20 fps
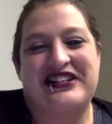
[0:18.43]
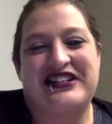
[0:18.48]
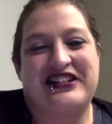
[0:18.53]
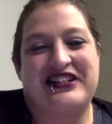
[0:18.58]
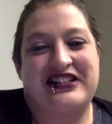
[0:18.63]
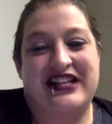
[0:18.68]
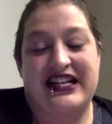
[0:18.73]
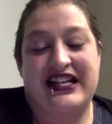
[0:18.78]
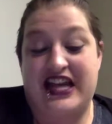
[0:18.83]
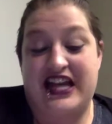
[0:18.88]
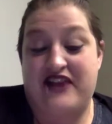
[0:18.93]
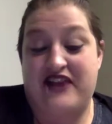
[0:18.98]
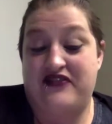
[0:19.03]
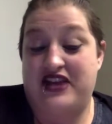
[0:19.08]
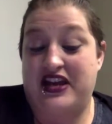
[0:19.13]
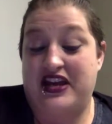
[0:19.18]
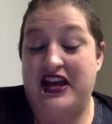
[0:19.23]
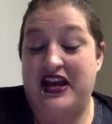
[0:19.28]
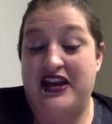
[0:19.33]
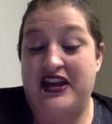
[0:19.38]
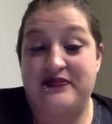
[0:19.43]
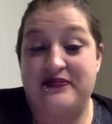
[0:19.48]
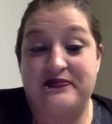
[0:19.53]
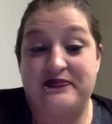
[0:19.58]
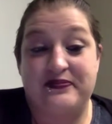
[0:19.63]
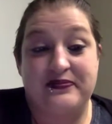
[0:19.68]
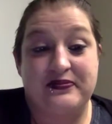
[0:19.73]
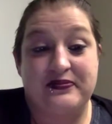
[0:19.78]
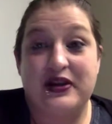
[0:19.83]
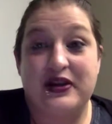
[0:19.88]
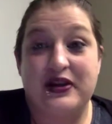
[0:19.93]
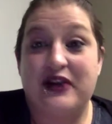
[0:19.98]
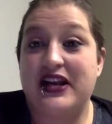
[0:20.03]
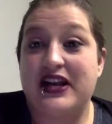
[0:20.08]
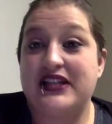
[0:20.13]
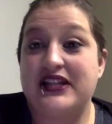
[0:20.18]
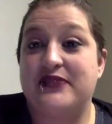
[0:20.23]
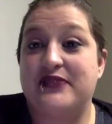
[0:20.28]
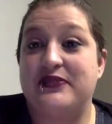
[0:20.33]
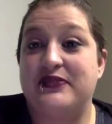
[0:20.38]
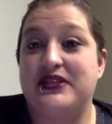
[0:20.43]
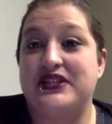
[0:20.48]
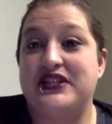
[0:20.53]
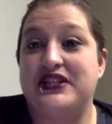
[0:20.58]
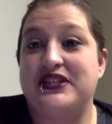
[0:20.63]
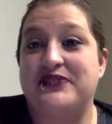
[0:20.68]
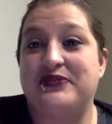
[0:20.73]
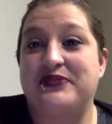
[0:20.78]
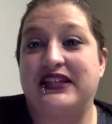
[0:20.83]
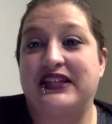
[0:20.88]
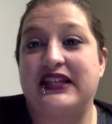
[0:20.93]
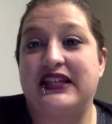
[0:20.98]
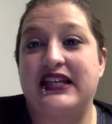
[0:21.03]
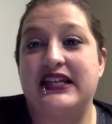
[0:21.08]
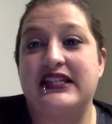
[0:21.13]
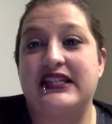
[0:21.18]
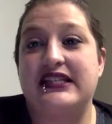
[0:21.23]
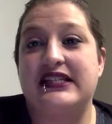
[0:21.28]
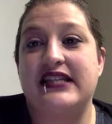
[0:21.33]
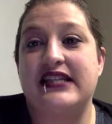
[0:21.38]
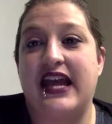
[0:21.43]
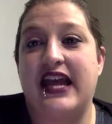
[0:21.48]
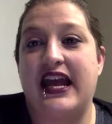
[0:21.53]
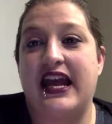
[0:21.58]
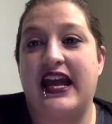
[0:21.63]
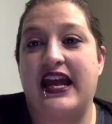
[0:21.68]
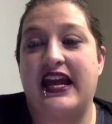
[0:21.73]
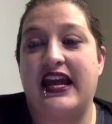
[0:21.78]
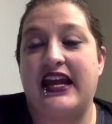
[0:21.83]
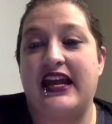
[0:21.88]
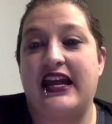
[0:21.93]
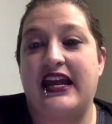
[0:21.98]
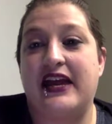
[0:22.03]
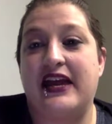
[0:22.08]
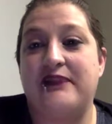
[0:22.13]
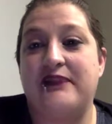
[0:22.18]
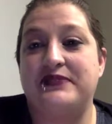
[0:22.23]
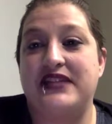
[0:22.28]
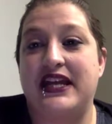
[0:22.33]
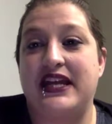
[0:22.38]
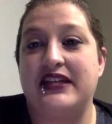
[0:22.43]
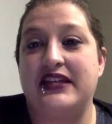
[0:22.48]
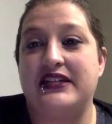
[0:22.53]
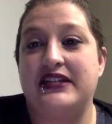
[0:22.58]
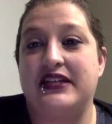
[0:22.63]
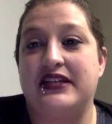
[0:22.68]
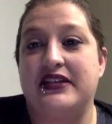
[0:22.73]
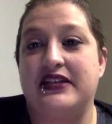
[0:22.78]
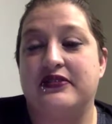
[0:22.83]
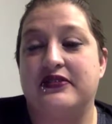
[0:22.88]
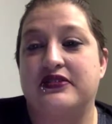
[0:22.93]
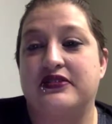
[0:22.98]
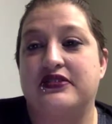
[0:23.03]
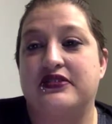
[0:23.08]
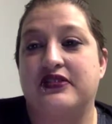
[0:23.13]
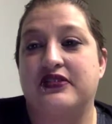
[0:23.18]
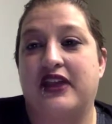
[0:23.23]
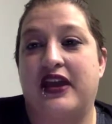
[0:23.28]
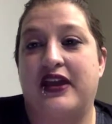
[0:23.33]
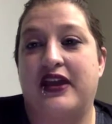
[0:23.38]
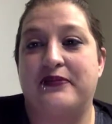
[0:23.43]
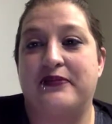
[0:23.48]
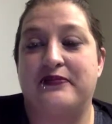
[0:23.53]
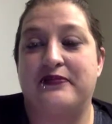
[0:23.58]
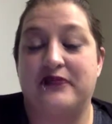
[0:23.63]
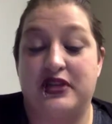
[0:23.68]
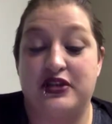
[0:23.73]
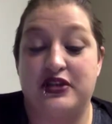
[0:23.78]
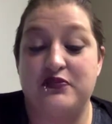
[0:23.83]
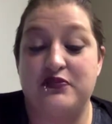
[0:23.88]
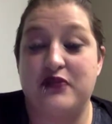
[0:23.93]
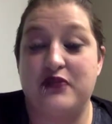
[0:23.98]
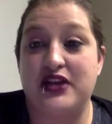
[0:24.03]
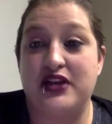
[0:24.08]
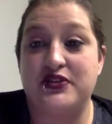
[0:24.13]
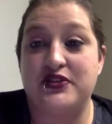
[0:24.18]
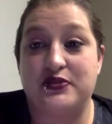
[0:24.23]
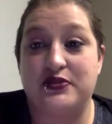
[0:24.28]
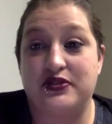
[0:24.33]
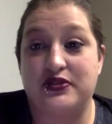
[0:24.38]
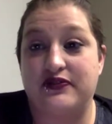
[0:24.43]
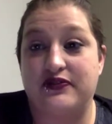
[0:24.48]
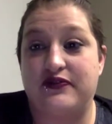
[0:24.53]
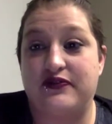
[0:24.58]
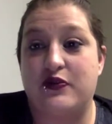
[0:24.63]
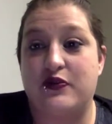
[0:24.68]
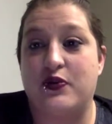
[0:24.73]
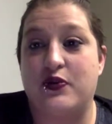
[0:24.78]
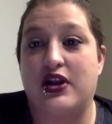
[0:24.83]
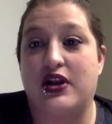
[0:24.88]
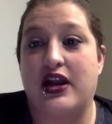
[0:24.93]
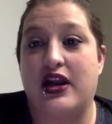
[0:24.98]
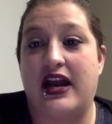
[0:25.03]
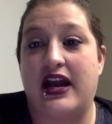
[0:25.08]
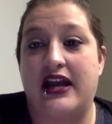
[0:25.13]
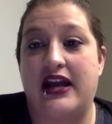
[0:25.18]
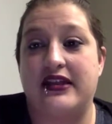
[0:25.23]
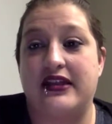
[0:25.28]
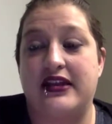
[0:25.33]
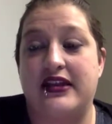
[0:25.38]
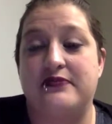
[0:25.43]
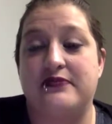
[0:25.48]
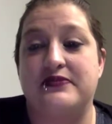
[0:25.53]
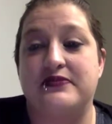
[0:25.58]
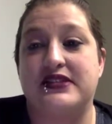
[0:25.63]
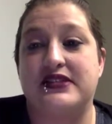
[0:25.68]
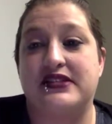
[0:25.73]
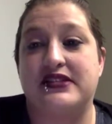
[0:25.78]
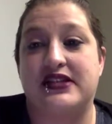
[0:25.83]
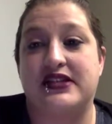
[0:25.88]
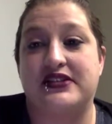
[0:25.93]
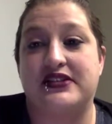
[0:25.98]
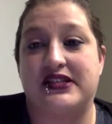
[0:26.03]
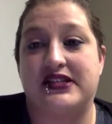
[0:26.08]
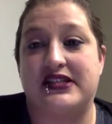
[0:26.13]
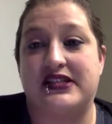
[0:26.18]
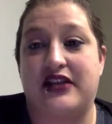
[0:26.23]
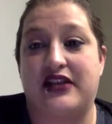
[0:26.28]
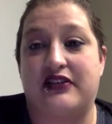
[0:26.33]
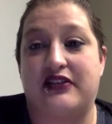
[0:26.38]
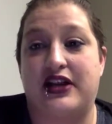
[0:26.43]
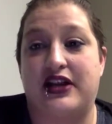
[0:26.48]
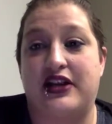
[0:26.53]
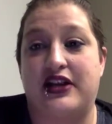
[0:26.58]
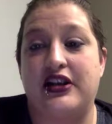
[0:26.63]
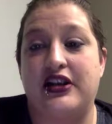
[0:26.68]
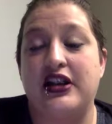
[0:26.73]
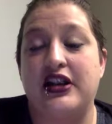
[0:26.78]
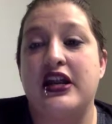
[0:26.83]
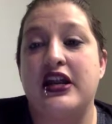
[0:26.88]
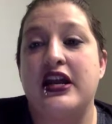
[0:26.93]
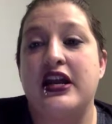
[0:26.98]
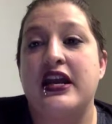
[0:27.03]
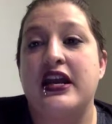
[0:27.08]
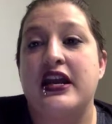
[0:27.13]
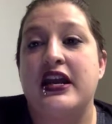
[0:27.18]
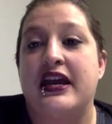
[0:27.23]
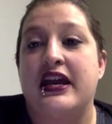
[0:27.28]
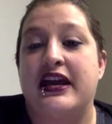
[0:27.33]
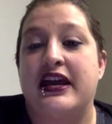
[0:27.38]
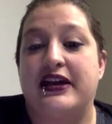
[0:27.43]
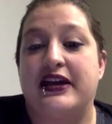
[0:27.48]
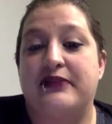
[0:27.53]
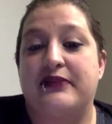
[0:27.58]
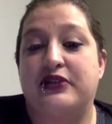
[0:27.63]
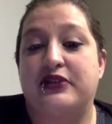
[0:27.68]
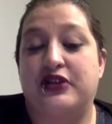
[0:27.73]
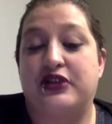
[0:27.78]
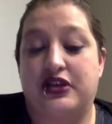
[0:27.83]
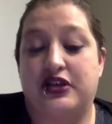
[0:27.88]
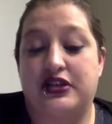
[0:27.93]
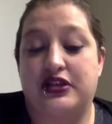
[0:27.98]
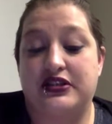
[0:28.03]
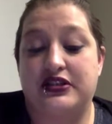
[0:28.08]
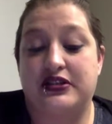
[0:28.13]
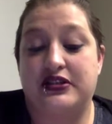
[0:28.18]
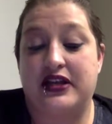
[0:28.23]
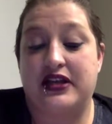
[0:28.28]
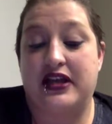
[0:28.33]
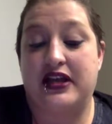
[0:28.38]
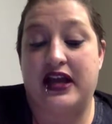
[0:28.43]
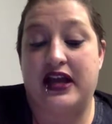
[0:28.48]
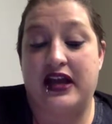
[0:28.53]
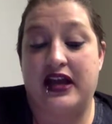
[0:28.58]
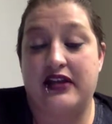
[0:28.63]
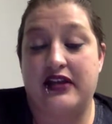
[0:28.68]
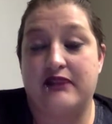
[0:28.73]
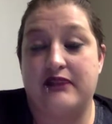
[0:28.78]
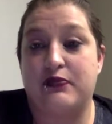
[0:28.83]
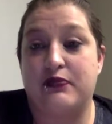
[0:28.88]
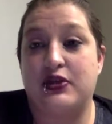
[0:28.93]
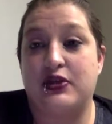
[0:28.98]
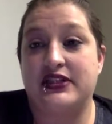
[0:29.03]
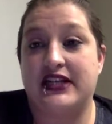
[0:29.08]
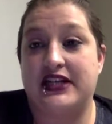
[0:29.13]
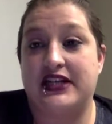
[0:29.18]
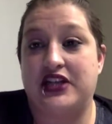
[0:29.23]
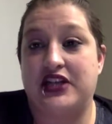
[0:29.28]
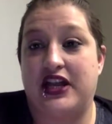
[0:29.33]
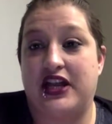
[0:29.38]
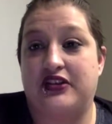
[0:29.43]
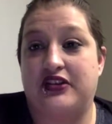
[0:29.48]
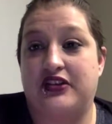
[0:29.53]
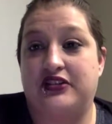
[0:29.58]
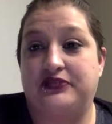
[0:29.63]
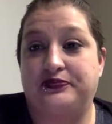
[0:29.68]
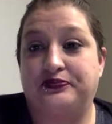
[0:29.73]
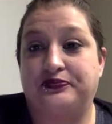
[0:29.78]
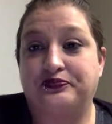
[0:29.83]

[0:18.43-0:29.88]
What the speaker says: Glad to have you. All right, so we just released a update, a new module for iThemes Sales Accelerator called MultiChannel.